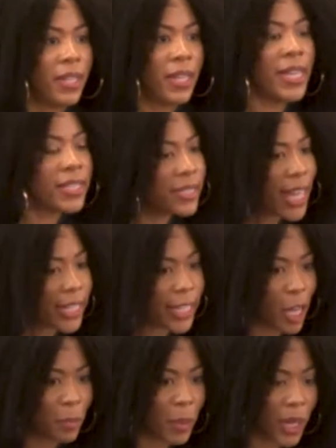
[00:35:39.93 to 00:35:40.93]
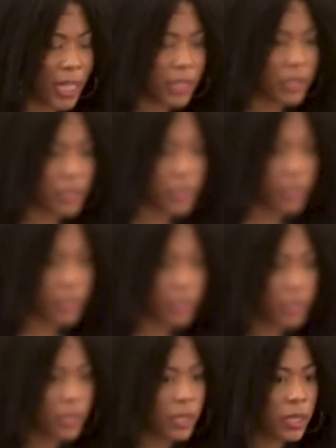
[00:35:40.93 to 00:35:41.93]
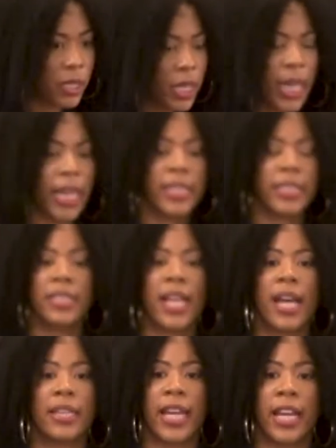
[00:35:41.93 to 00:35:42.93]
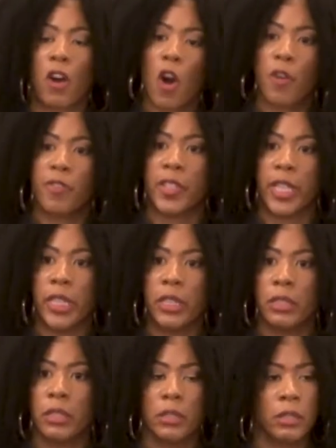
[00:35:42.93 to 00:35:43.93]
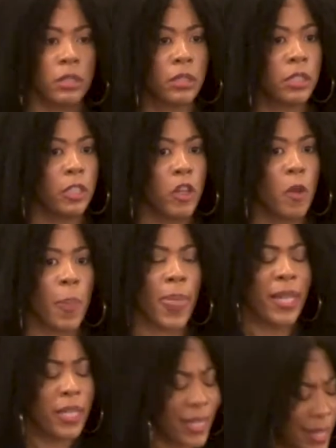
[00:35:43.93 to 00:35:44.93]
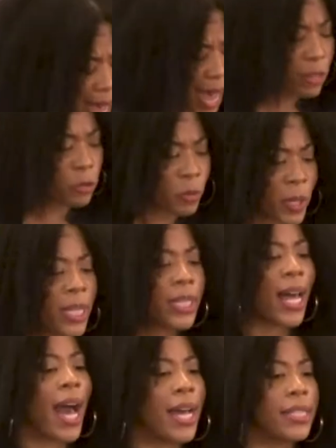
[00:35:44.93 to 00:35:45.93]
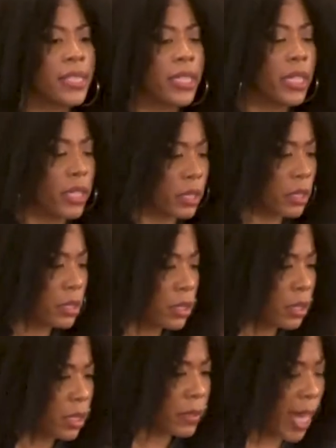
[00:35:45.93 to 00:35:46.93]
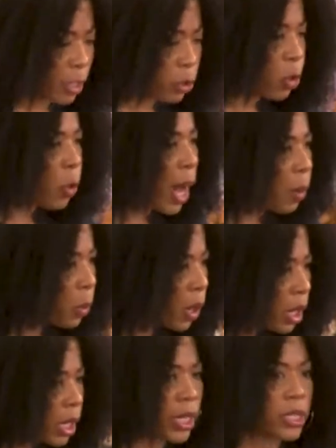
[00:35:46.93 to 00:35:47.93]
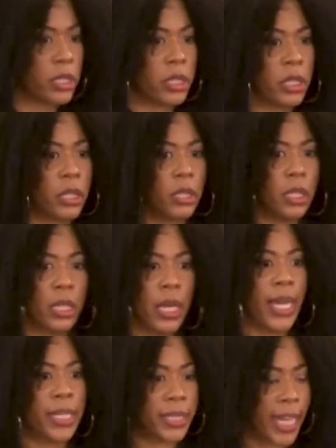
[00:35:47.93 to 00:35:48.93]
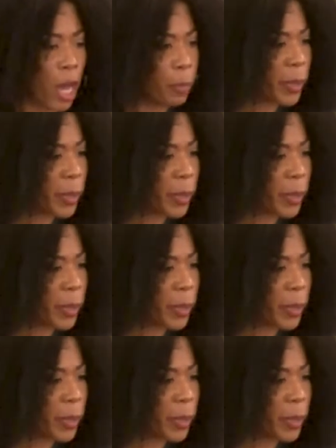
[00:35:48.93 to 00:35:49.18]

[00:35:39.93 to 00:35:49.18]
It's not that much. It's not that often. Not realizing that who I was is now